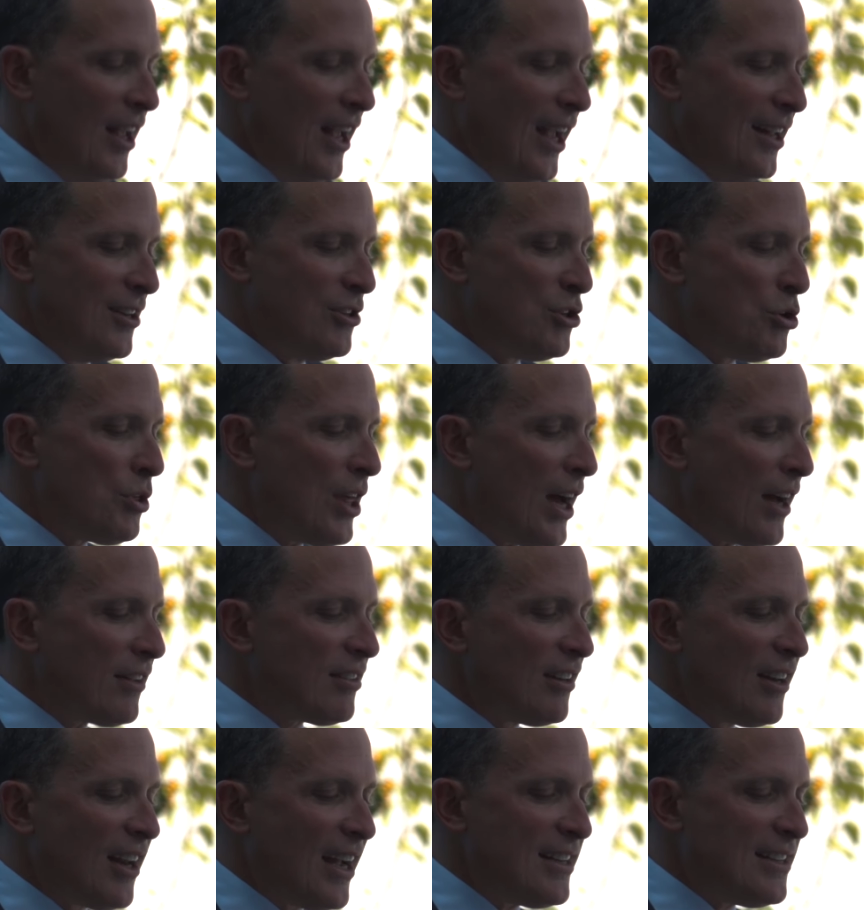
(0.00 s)
In
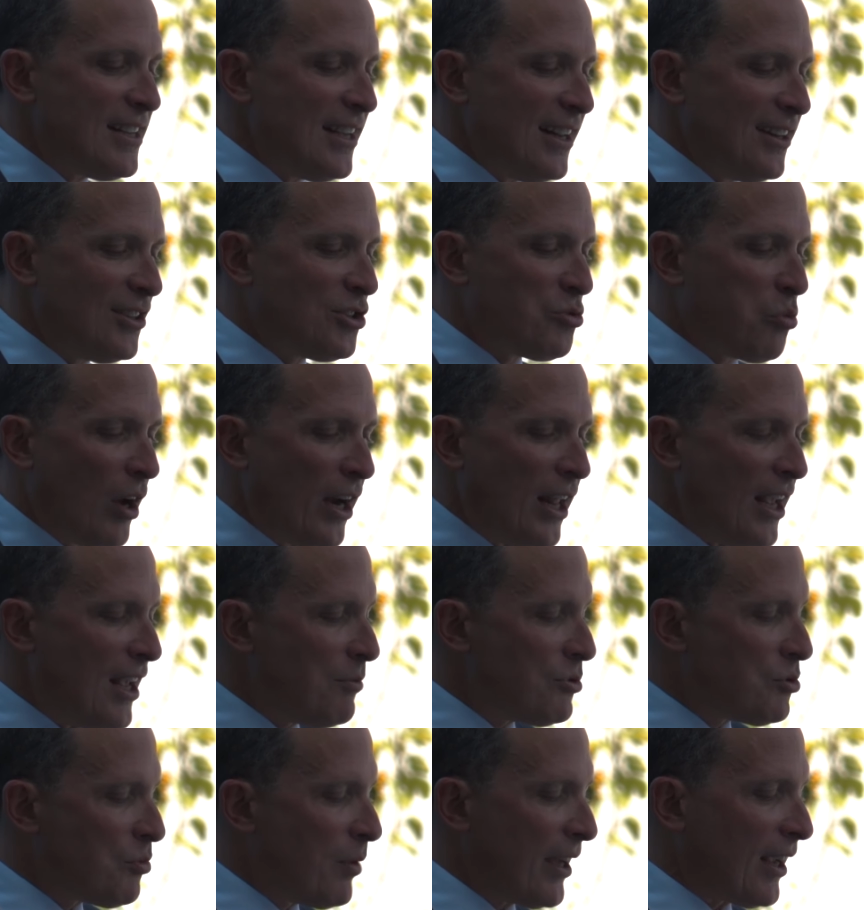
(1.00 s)
2019 and 20,
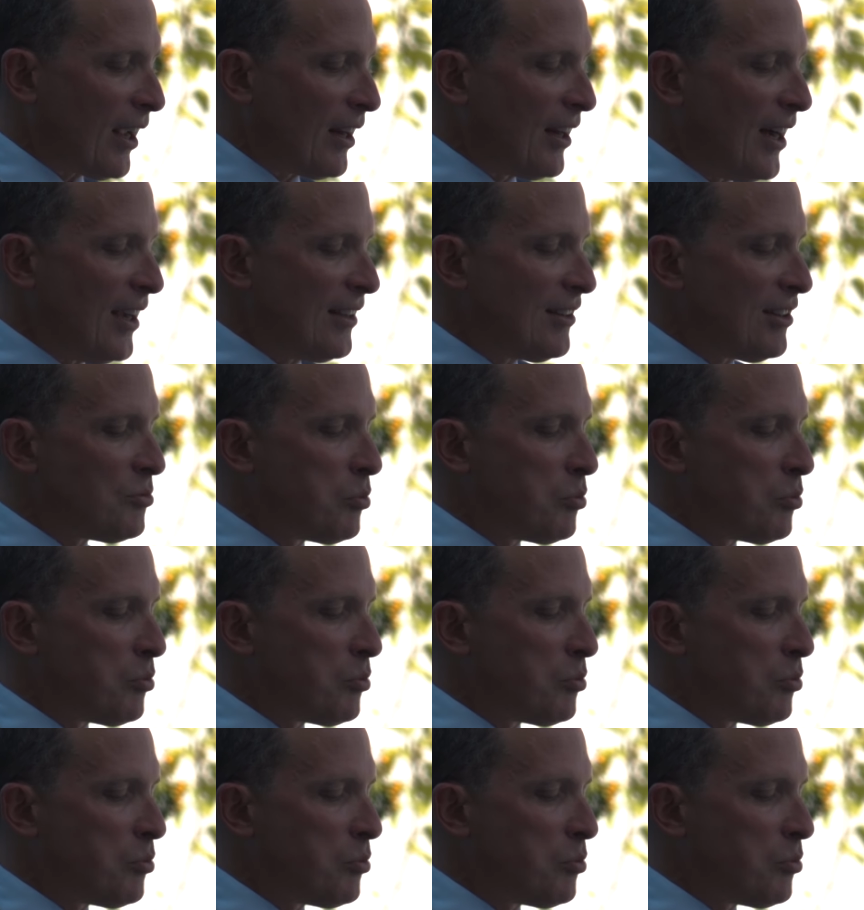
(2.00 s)
he was recognized